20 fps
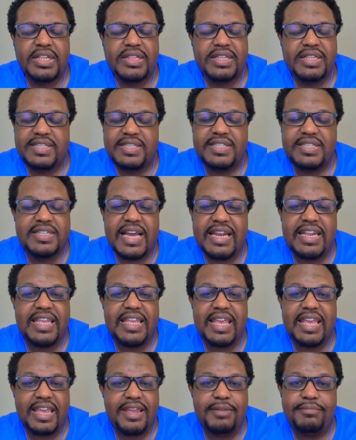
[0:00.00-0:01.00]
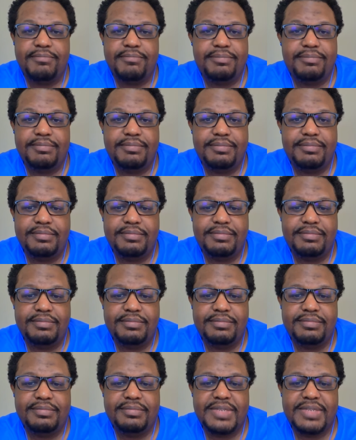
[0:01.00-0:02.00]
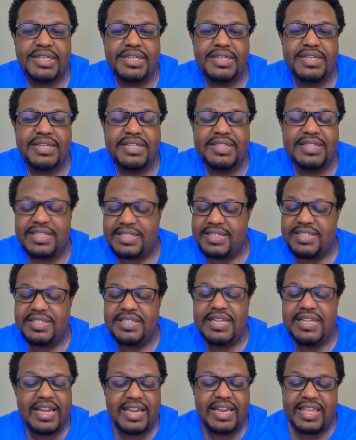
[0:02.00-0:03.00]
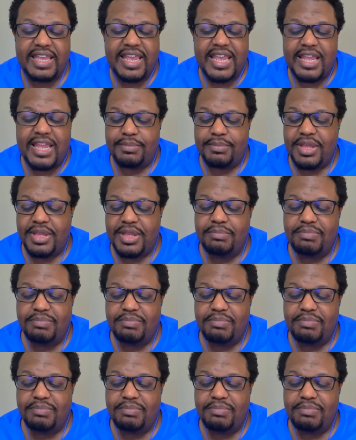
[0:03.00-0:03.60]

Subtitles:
This is not a game. This is not a game.